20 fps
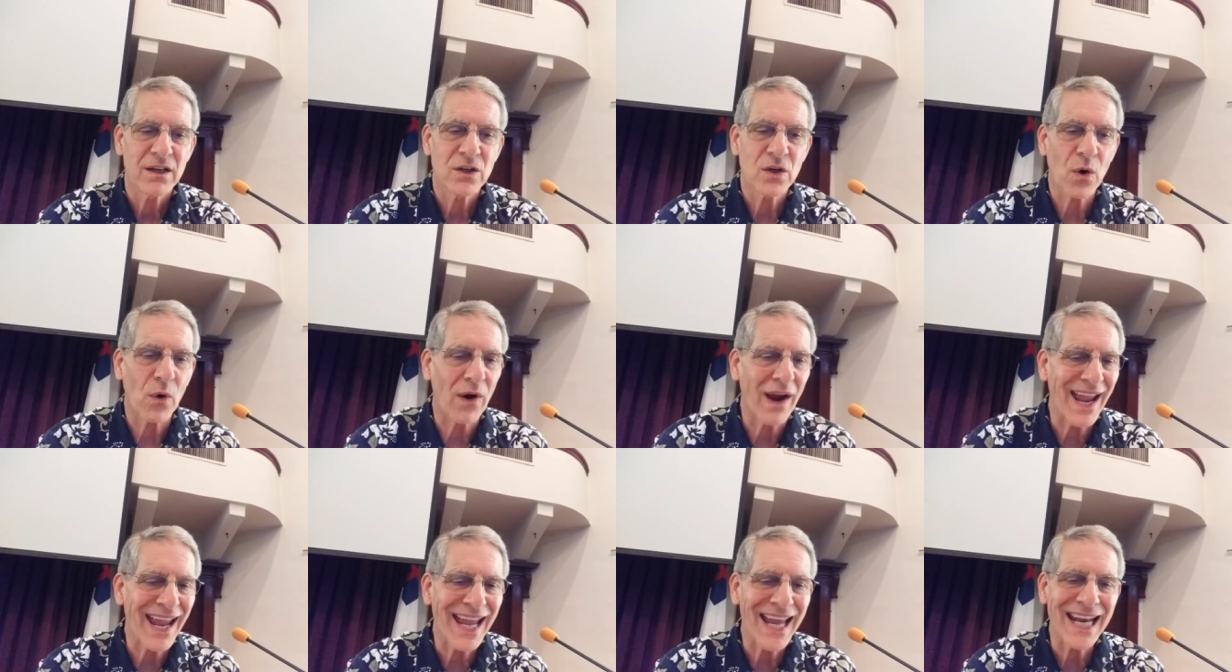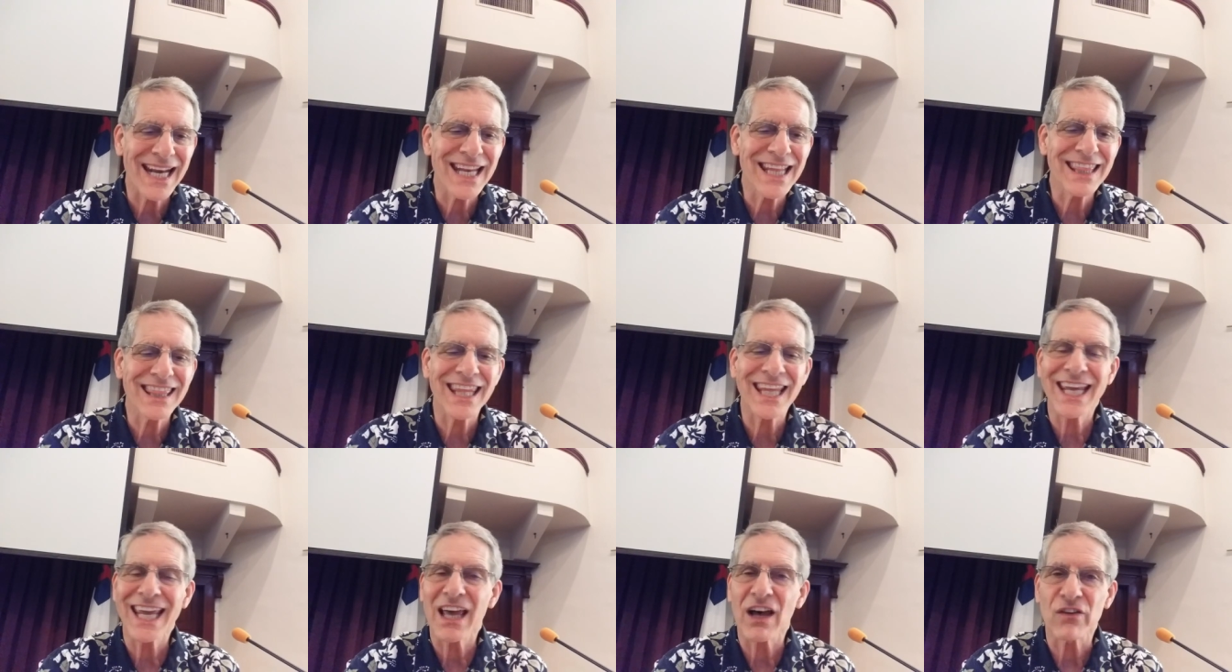nor
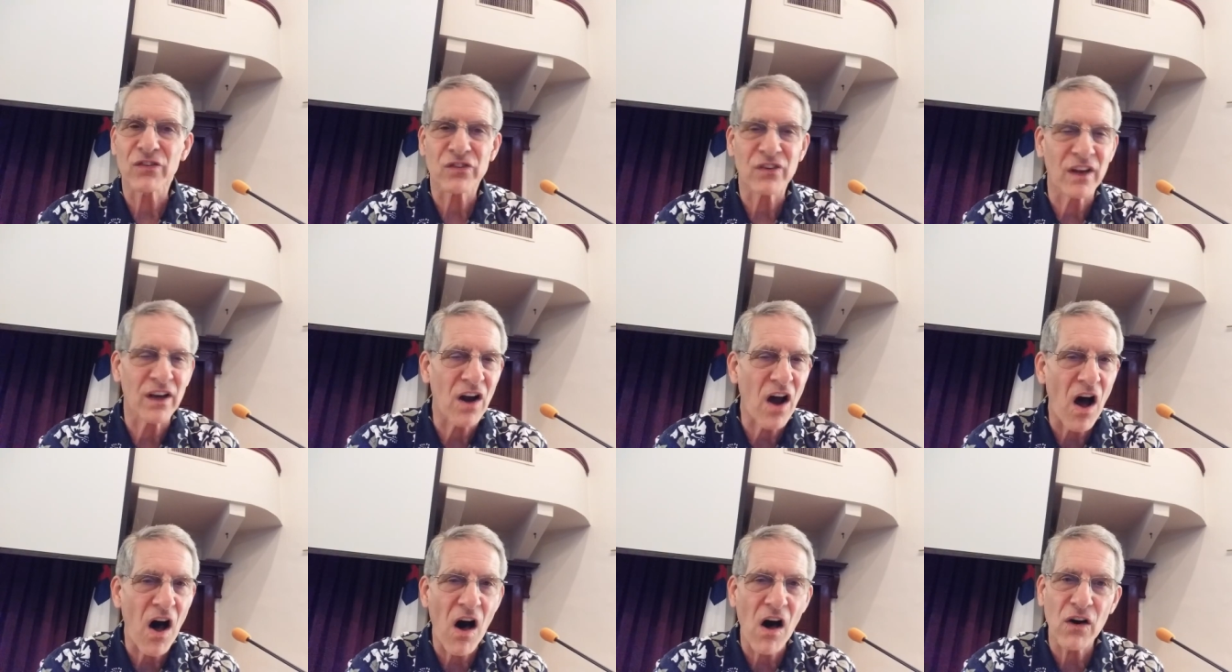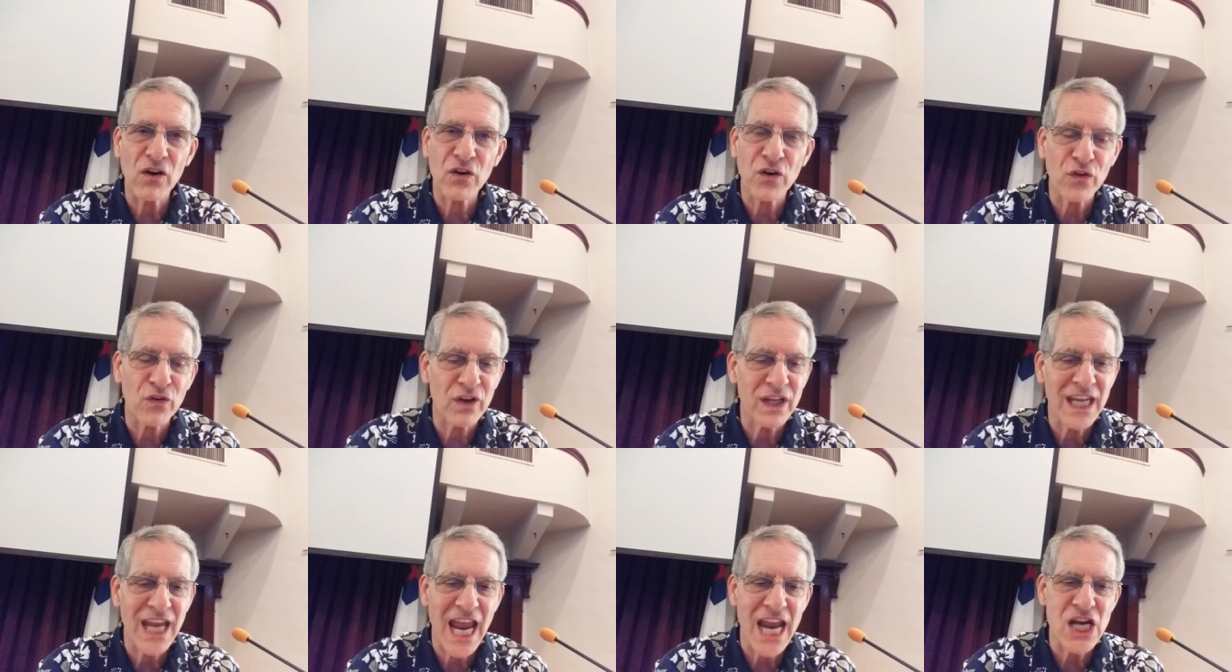anything else in all
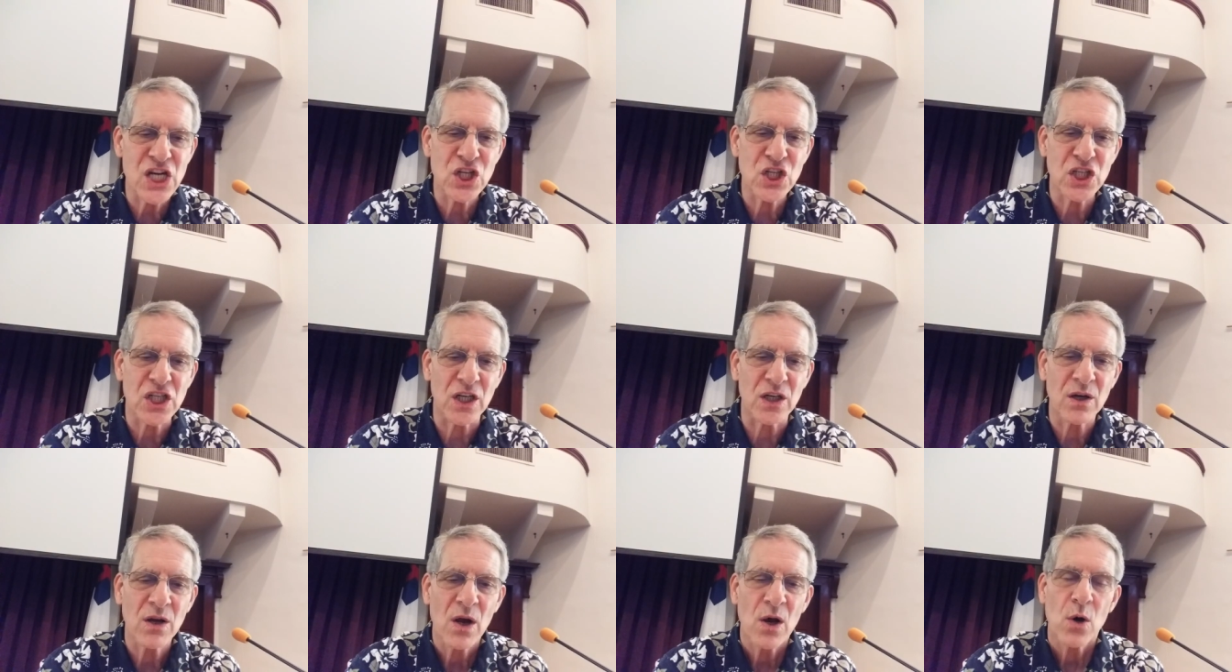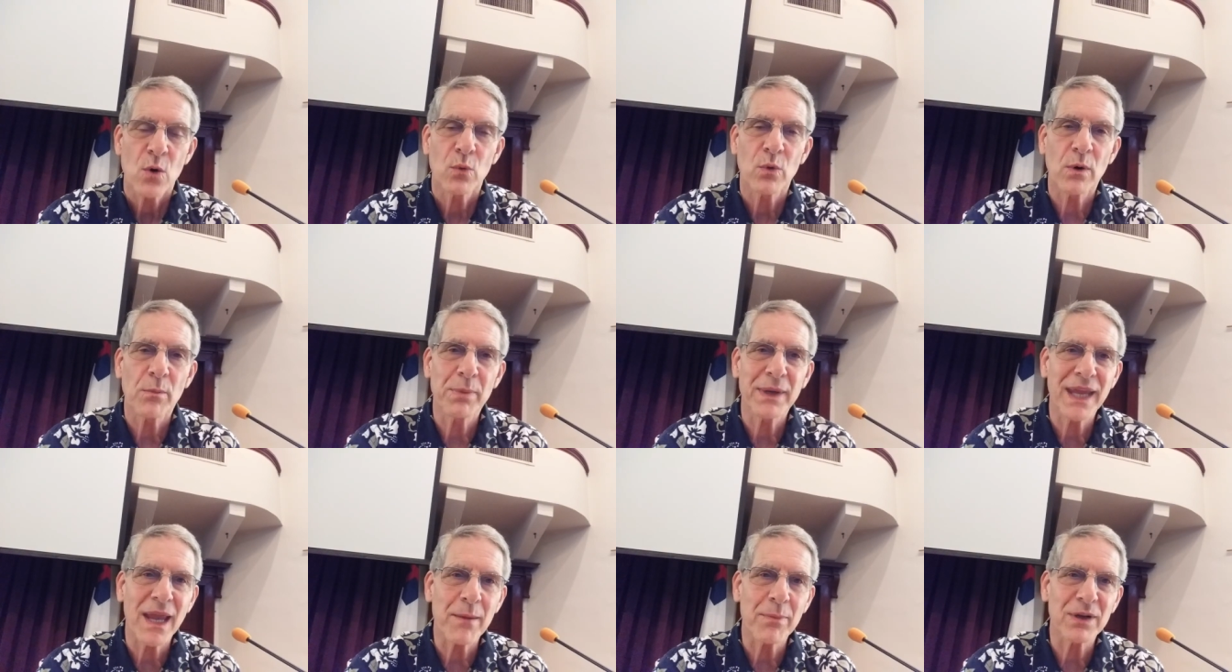creation will
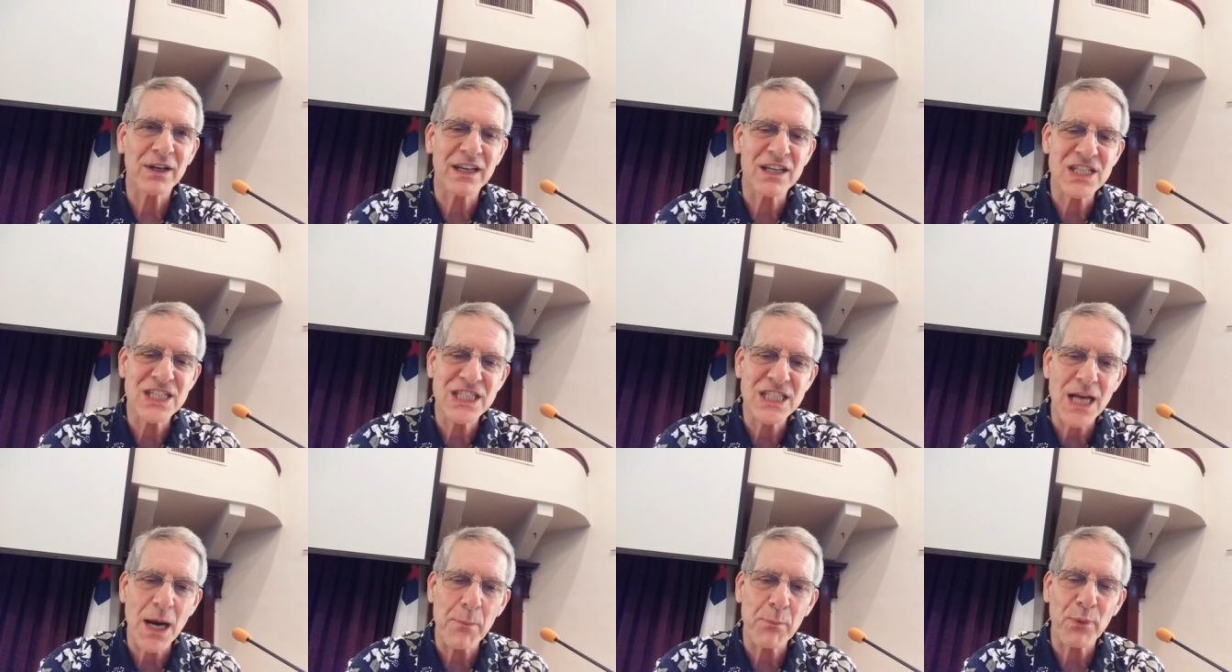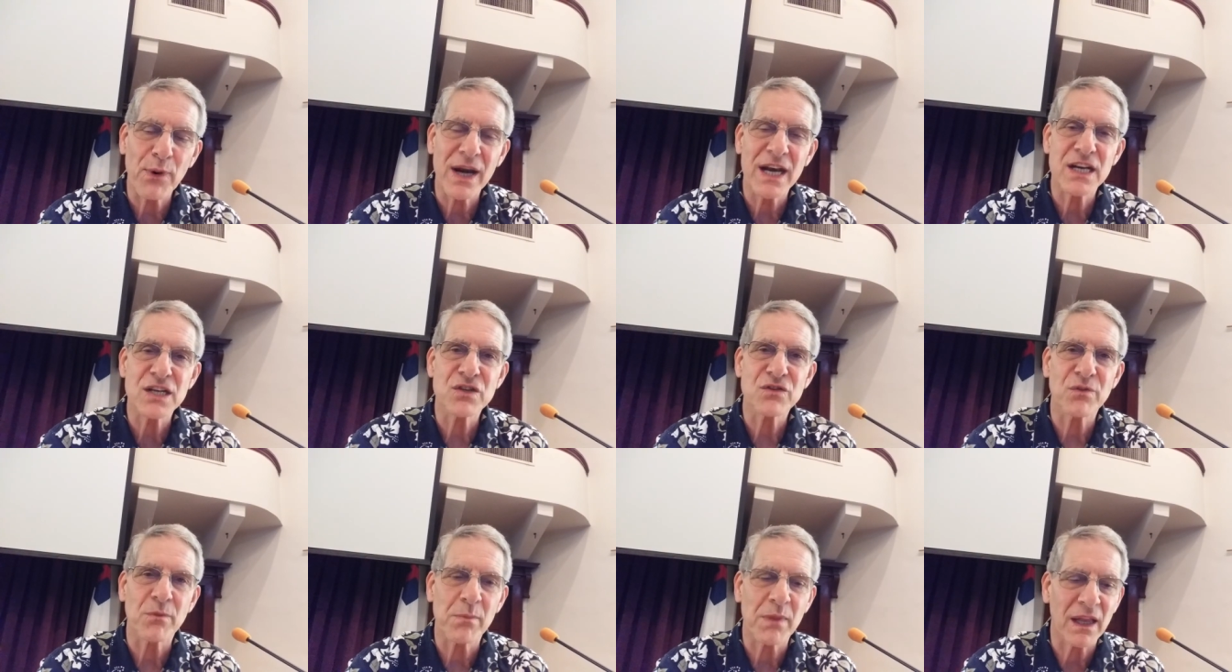be able to separate us
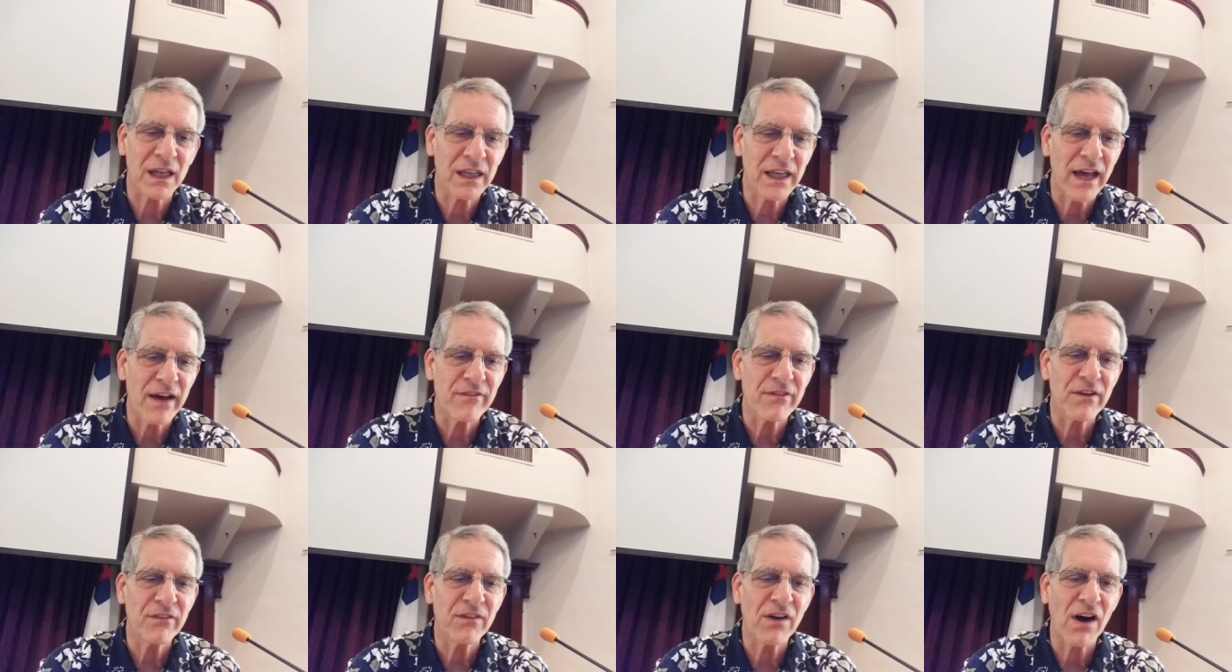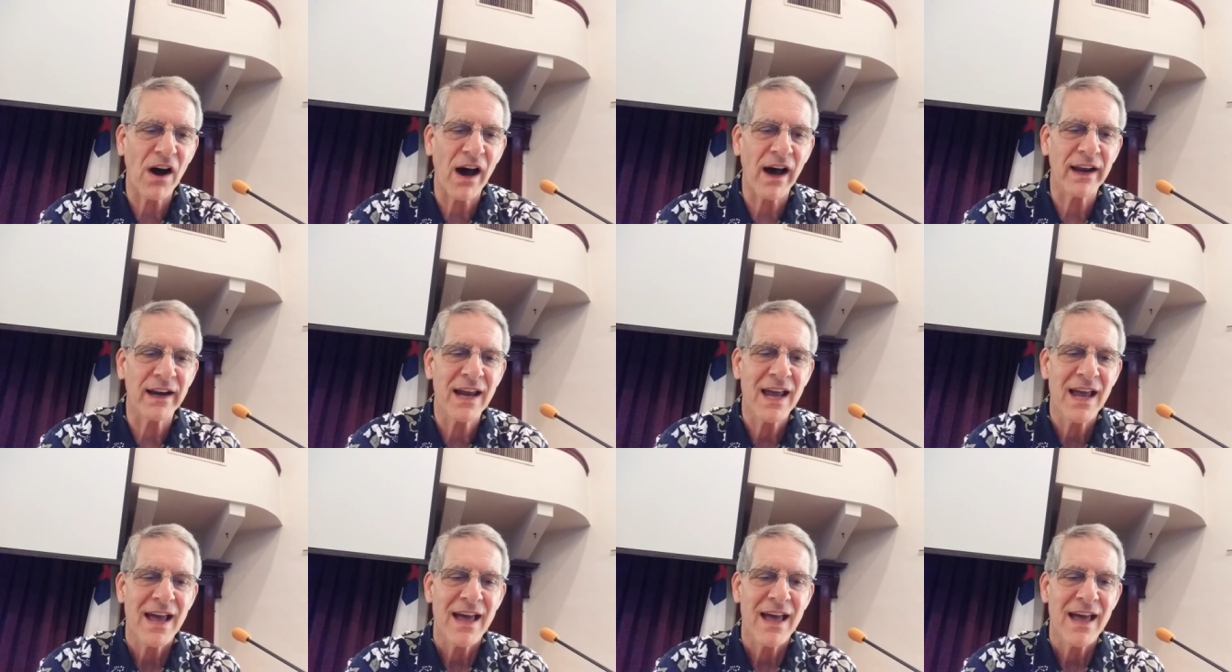from the love of God